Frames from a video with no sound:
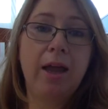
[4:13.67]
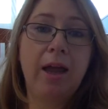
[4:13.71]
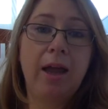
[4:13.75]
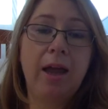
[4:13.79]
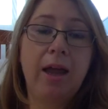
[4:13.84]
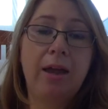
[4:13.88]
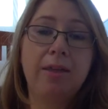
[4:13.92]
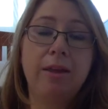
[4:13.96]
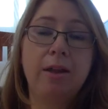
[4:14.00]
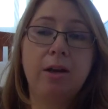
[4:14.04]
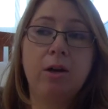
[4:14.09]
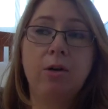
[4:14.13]

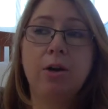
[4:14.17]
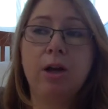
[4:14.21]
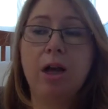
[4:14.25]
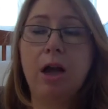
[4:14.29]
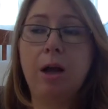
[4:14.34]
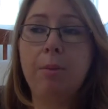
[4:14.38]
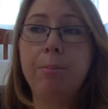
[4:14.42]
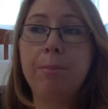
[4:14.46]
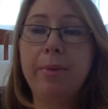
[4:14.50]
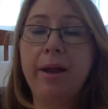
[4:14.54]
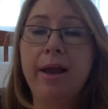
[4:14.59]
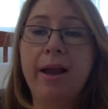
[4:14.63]
and then I'll
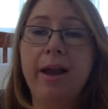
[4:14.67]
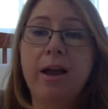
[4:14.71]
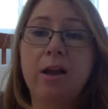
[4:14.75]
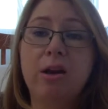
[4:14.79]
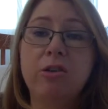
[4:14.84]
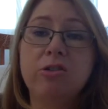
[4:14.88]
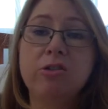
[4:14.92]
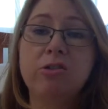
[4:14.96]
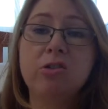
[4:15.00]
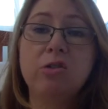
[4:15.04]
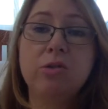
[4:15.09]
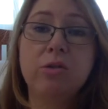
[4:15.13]
come back and
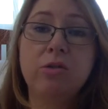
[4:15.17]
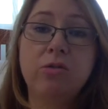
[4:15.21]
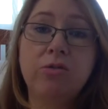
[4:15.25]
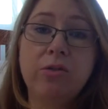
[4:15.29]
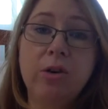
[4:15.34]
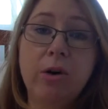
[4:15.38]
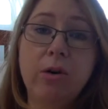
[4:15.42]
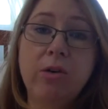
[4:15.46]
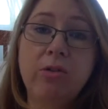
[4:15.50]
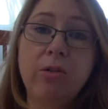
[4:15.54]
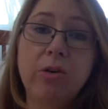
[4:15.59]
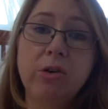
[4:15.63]
I'll just do a
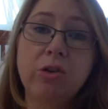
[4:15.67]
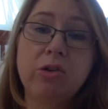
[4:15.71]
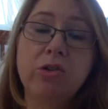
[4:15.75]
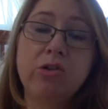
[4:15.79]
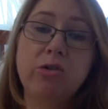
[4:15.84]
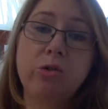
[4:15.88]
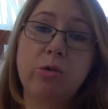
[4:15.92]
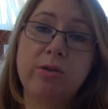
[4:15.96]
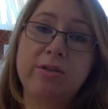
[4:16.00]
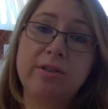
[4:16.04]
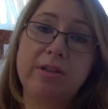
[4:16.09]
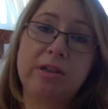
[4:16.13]
very, very
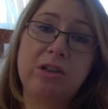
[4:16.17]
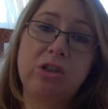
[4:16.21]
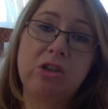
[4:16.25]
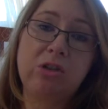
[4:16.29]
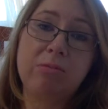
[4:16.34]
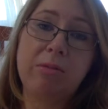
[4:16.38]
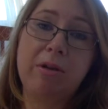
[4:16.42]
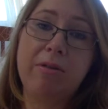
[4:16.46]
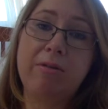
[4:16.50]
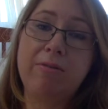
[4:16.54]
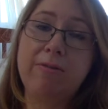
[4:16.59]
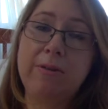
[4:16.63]
short session,
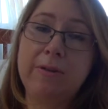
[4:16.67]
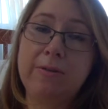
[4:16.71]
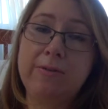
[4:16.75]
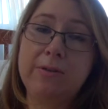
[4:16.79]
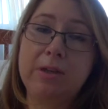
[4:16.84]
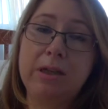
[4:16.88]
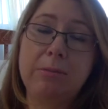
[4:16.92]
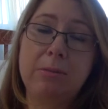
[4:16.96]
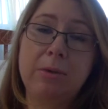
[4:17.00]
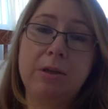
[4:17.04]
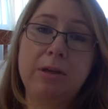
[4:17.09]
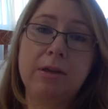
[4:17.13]
about
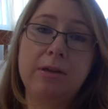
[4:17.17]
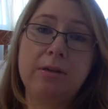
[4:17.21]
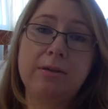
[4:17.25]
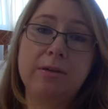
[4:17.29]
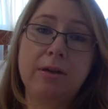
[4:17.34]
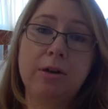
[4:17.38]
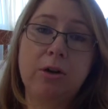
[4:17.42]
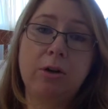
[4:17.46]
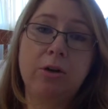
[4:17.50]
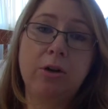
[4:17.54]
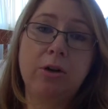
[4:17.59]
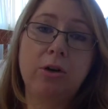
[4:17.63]
15 minutes,
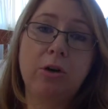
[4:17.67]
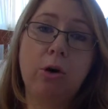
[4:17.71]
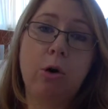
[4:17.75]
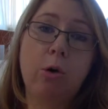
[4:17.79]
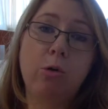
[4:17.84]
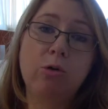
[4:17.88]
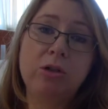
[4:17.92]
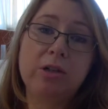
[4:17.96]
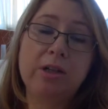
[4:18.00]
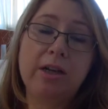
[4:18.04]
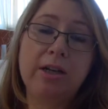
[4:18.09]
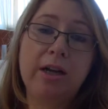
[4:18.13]
and I'm going to
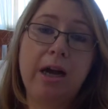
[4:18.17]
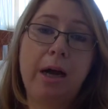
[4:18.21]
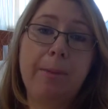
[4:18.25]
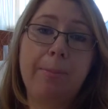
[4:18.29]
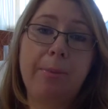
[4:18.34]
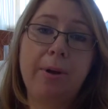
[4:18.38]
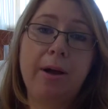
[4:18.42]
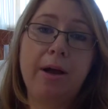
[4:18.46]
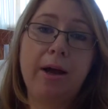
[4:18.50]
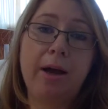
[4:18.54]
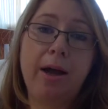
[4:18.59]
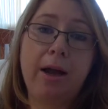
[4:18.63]
alternate
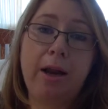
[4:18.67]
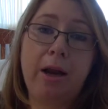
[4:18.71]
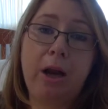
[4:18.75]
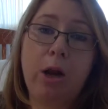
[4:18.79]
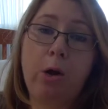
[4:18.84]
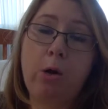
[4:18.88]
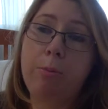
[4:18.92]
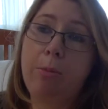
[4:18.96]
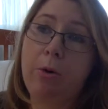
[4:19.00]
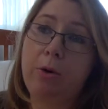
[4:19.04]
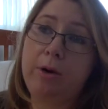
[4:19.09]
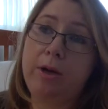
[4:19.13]
upper and
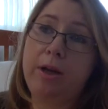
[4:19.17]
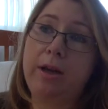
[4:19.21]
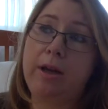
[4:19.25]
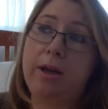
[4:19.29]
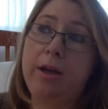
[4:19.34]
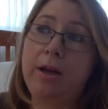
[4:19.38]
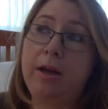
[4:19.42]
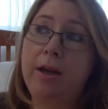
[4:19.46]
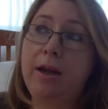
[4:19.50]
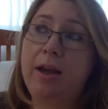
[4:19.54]
lower body,